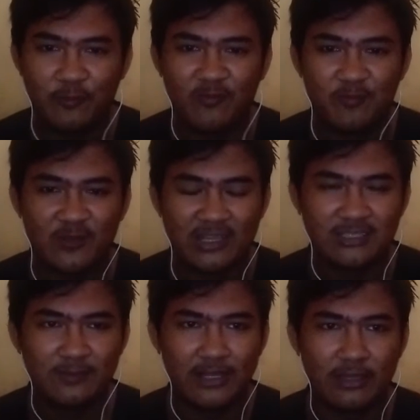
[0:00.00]

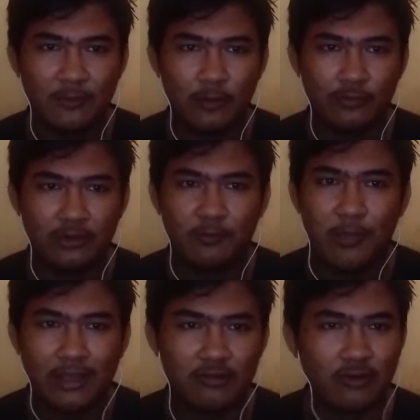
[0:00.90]
explain about the
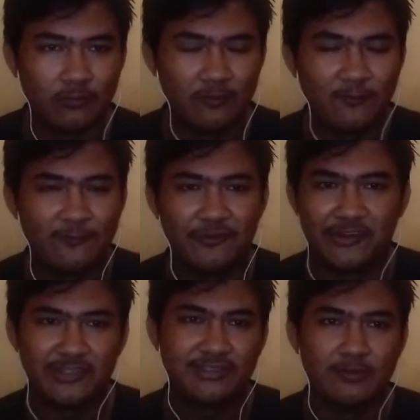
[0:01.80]
background.
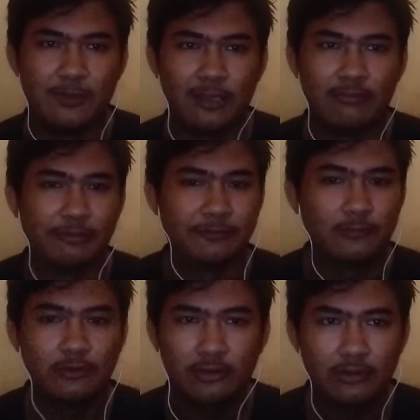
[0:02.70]
First, the background.
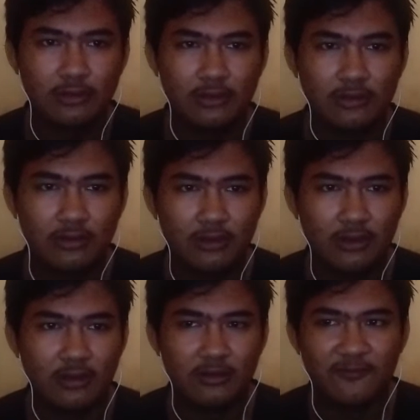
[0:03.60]

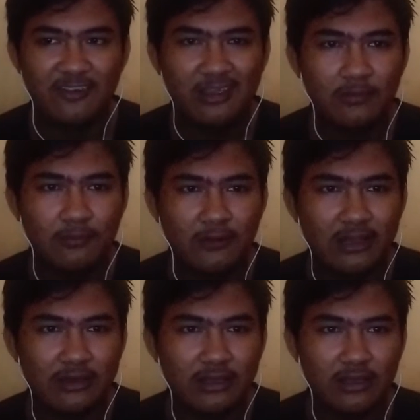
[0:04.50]
The
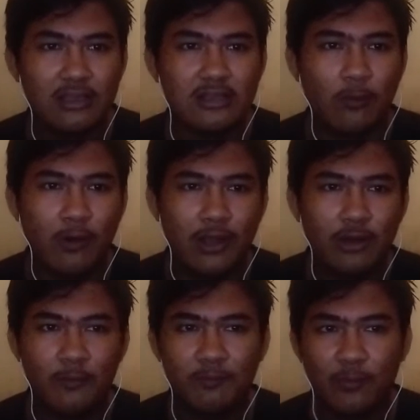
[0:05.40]
vocabulary is one of
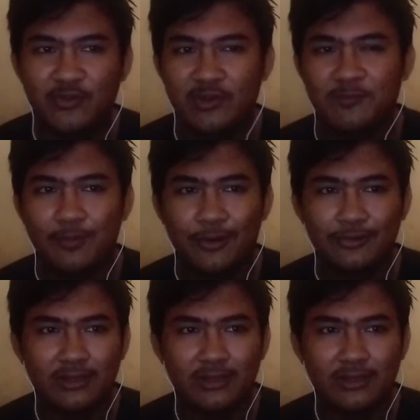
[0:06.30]
most important